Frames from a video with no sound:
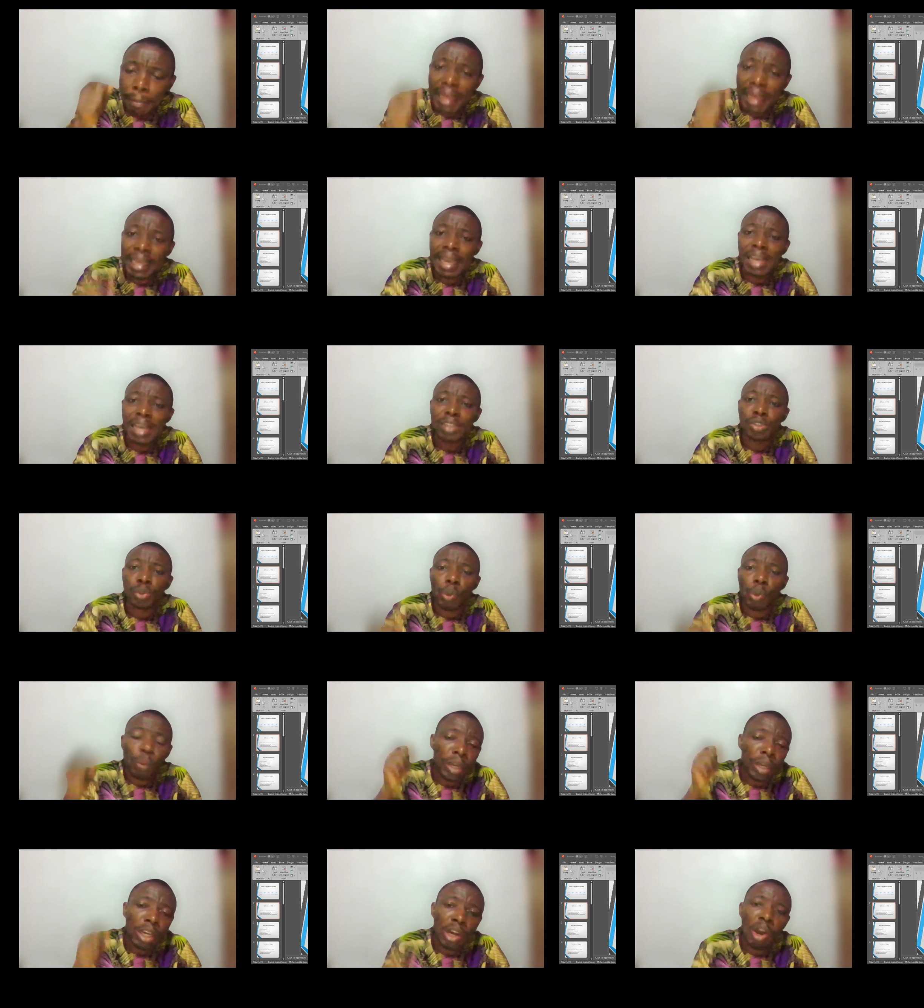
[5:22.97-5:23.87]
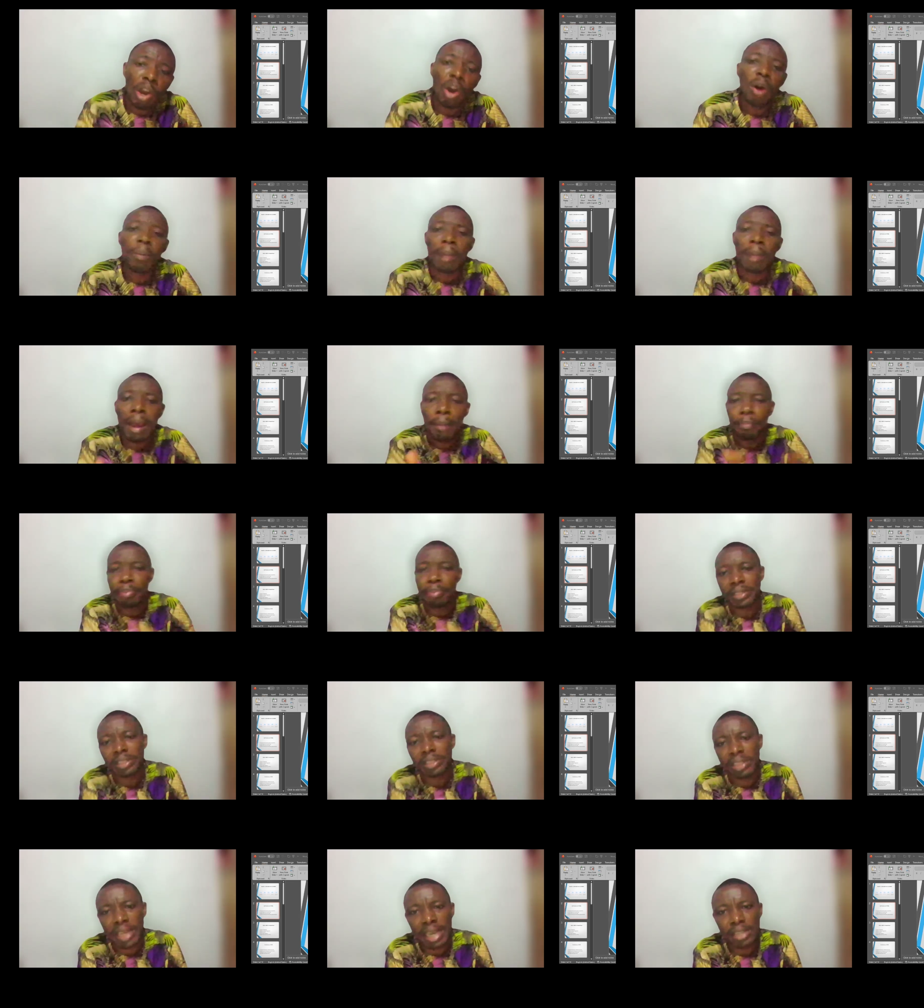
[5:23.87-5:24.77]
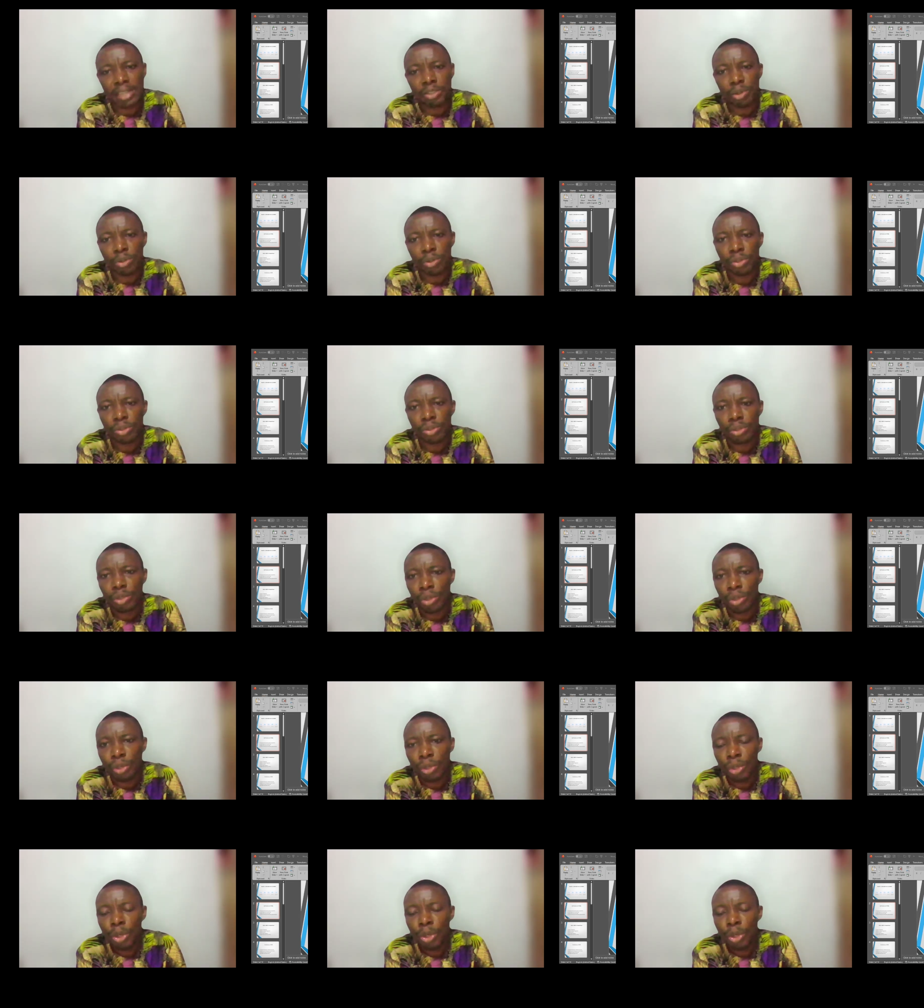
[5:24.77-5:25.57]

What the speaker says: buyers who will come and patronize us.